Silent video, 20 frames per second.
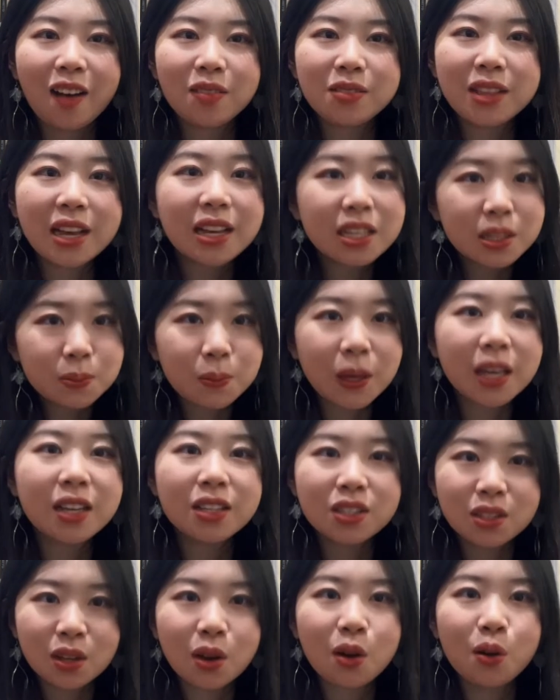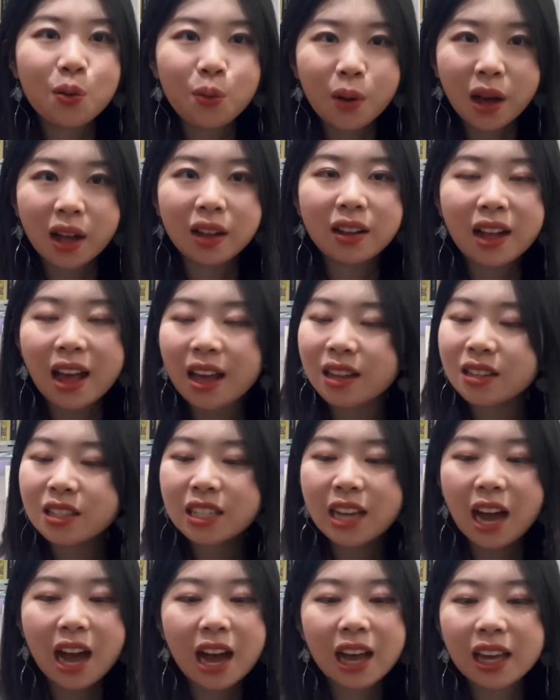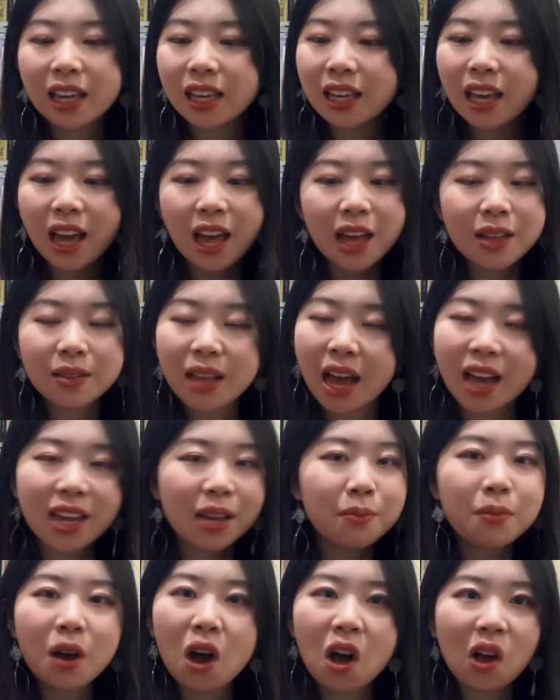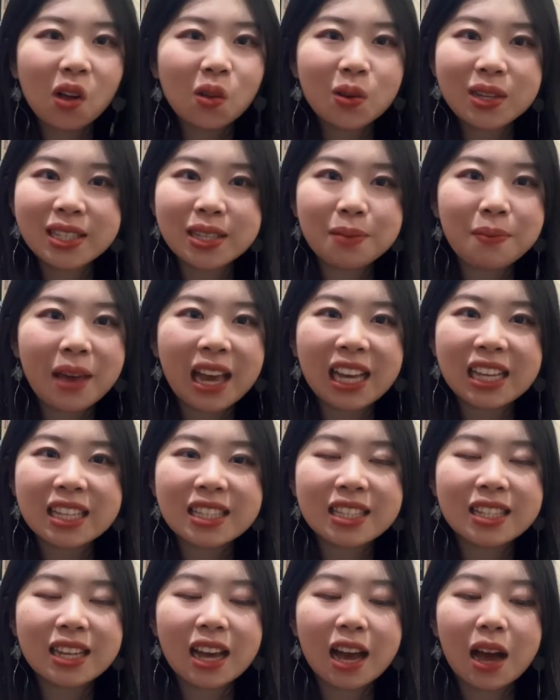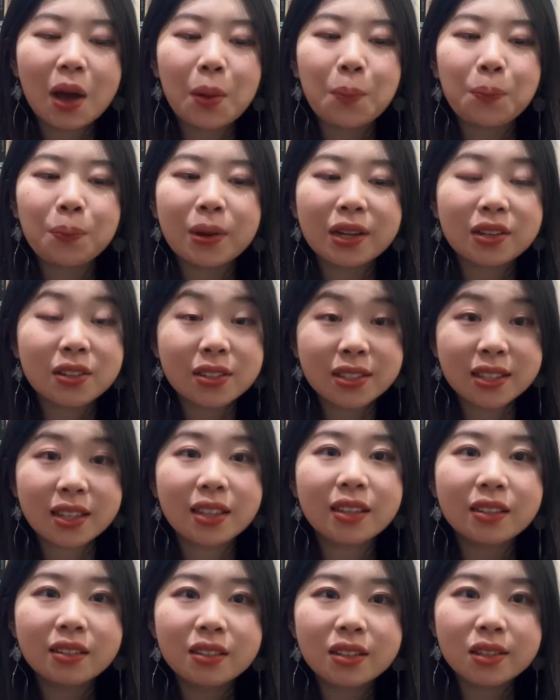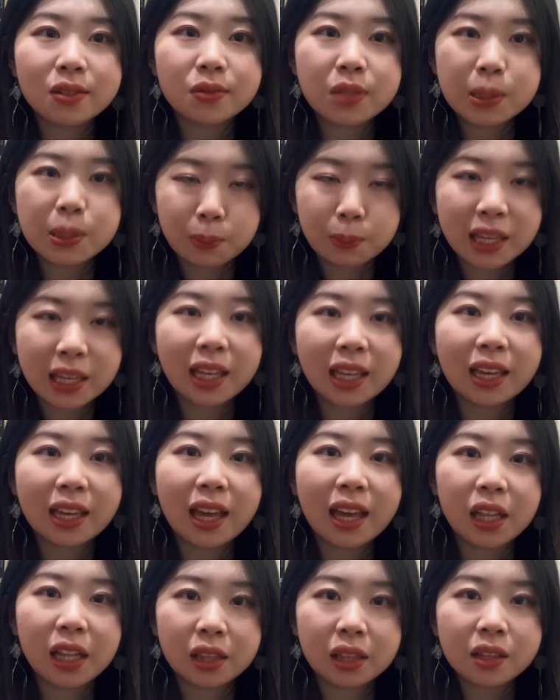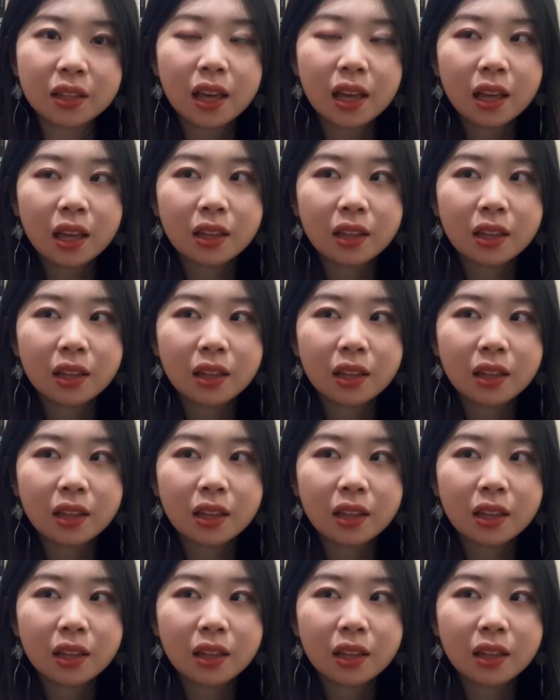They speak so well, and I am always amazed by their skills of speaking and